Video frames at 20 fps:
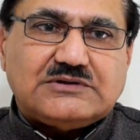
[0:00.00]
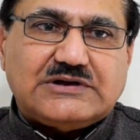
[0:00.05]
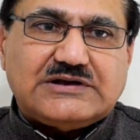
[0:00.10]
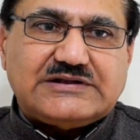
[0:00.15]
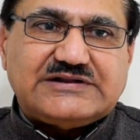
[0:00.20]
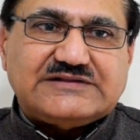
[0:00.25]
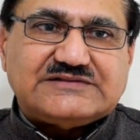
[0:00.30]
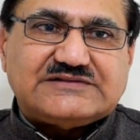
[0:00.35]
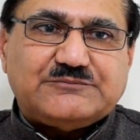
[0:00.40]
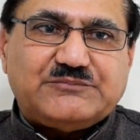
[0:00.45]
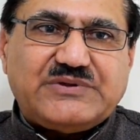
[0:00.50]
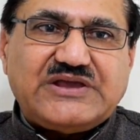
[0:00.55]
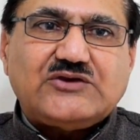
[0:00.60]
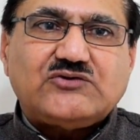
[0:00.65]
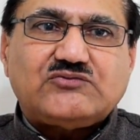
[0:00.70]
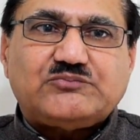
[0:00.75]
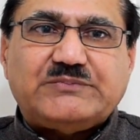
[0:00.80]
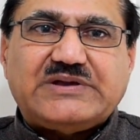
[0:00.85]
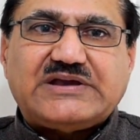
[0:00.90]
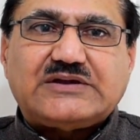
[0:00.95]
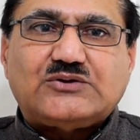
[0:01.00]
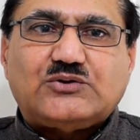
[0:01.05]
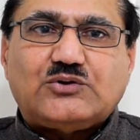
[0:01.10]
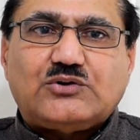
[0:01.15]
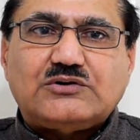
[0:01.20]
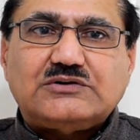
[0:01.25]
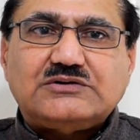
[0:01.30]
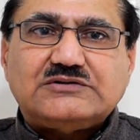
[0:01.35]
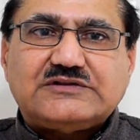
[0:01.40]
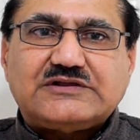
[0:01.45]
and in the Bay of
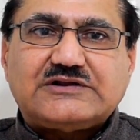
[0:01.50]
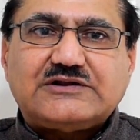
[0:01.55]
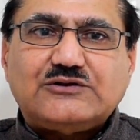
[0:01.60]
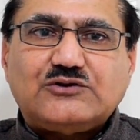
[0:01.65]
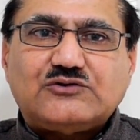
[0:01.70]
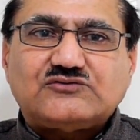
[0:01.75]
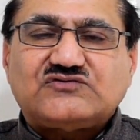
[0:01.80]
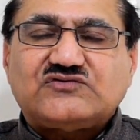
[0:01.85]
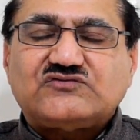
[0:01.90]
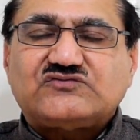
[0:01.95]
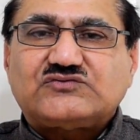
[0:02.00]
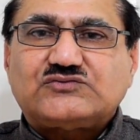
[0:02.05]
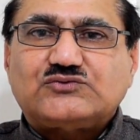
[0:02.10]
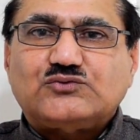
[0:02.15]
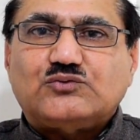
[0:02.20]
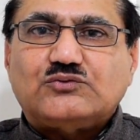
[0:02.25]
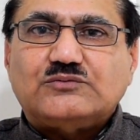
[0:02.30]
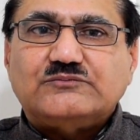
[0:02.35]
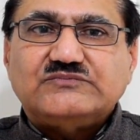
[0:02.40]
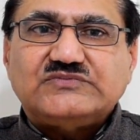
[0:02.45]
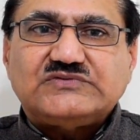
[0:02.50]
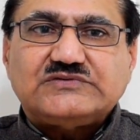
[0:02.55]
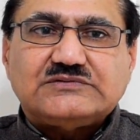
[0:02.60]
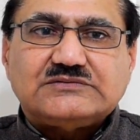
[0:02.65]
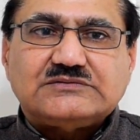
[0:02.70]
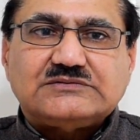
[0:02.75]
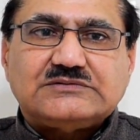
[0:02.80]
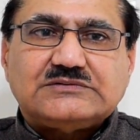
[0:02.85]
Bengal there are lots of storms.